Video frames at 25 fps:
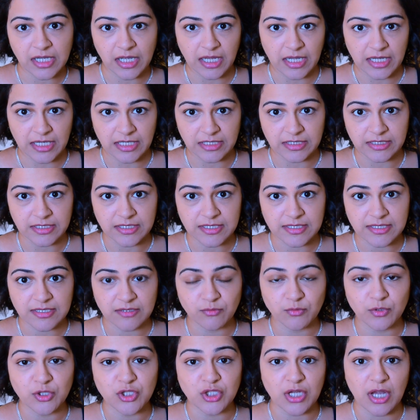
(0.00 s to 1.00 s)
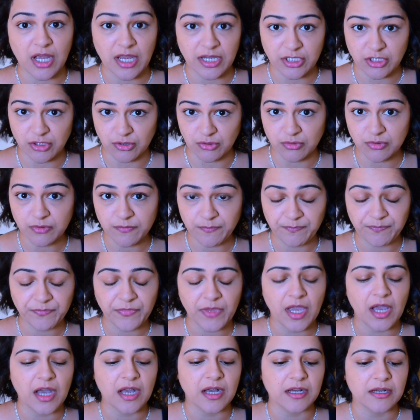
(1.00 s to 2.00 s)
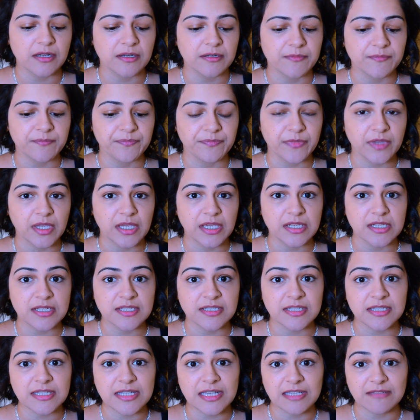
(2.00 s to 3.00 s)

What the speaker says: eyelids, which I do, it is